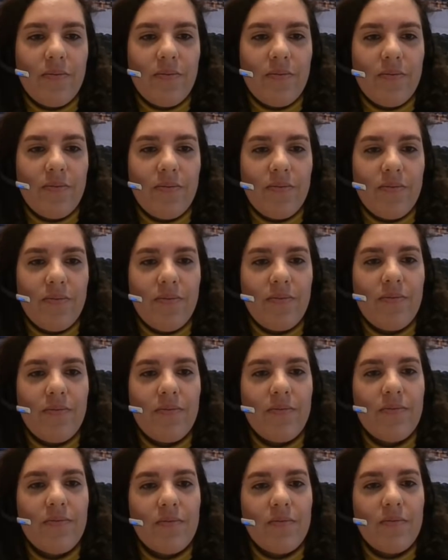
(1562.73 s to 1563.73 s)

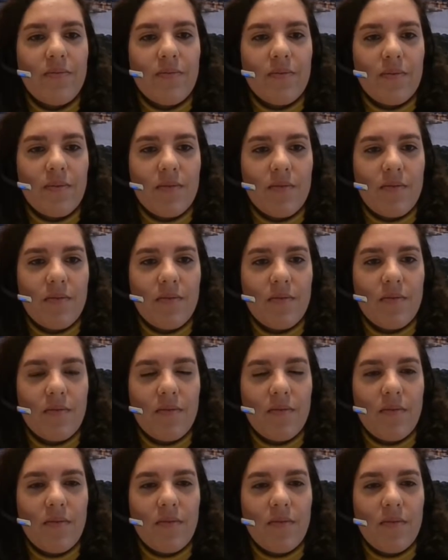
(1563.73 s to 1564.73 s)

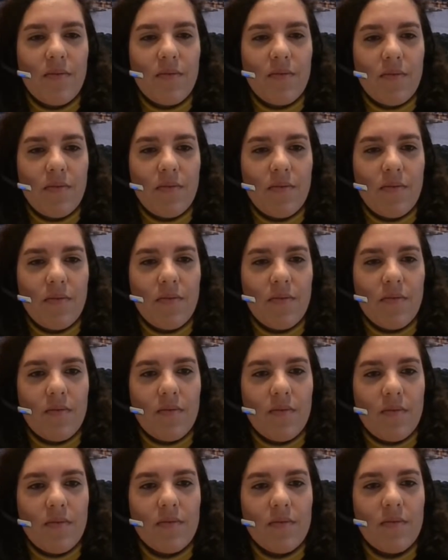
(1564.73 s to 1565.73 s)

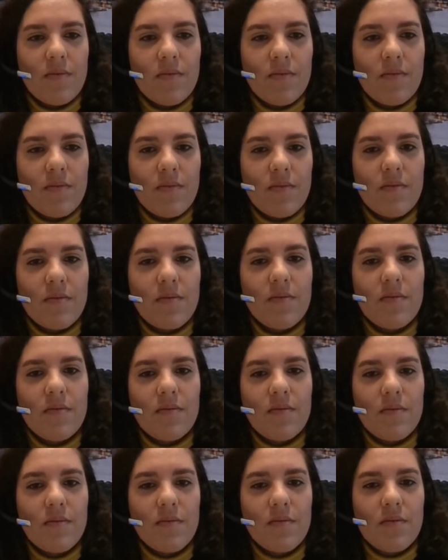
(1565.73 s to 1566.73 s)

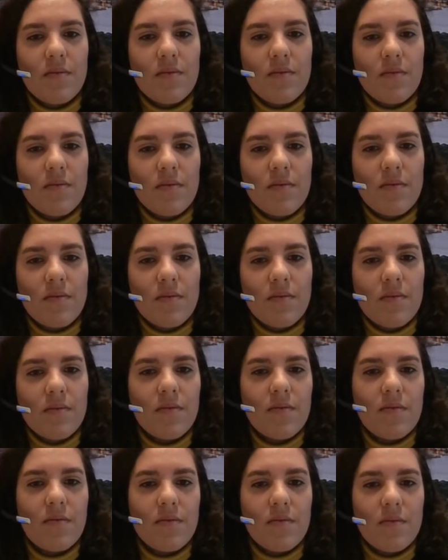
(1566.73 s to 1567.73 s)

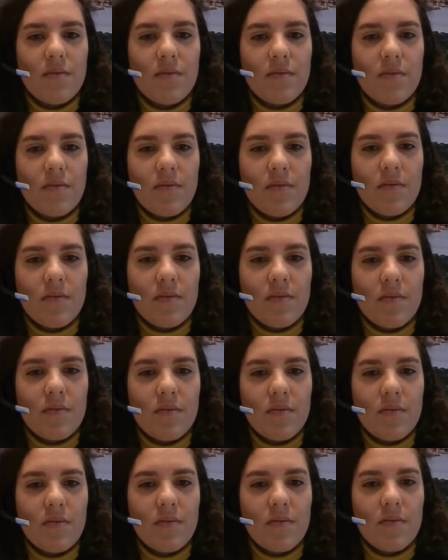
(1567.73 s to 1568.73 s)

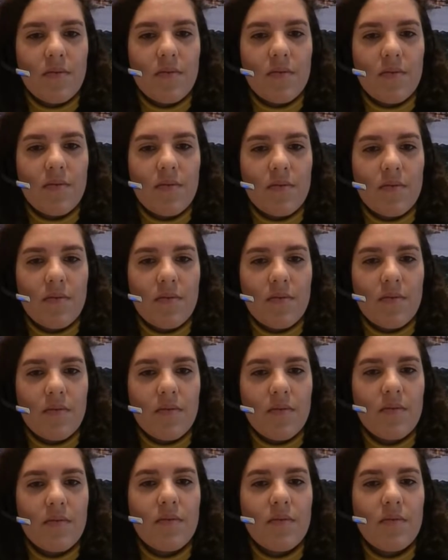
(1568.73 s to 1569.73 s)

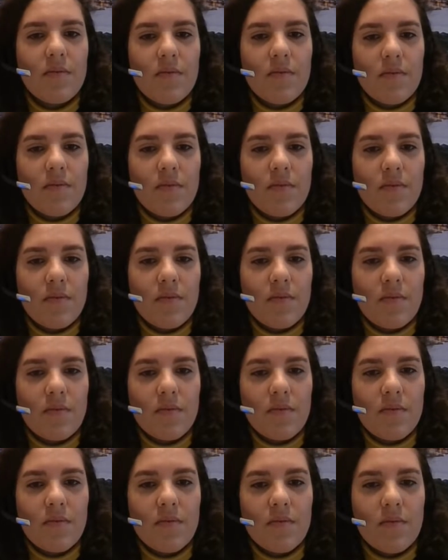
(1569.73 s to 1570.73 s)
(not speaking)